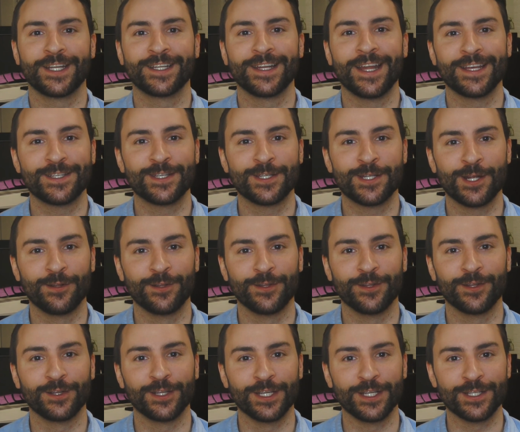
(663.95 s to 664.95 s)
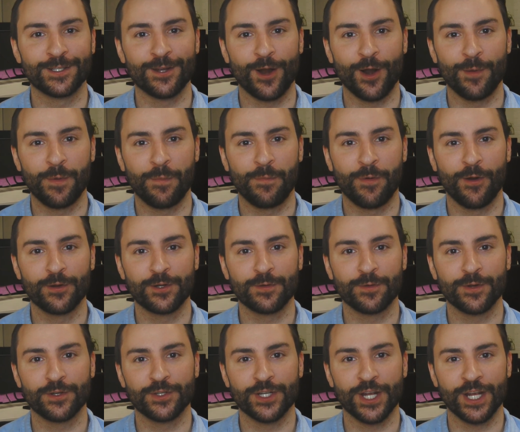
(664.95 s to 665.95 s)
necessarily the lean startup approach
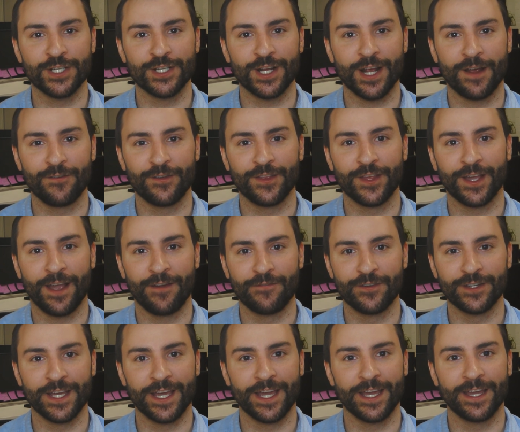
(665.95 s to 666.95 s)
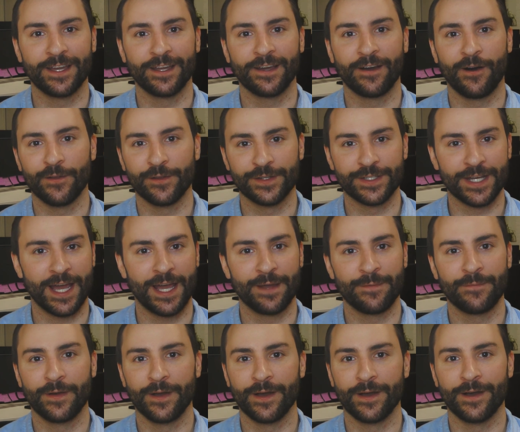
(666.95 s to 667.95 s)
where you're changing everything every day all the
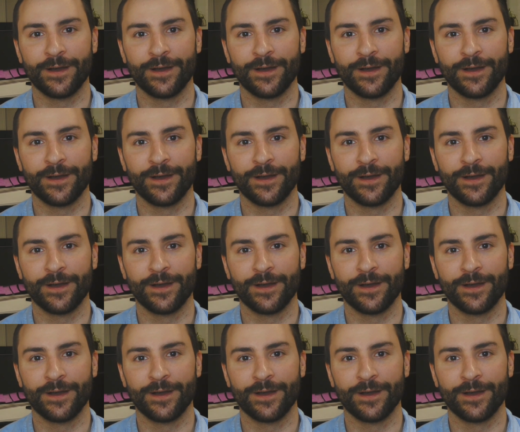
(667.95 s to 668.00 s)
time.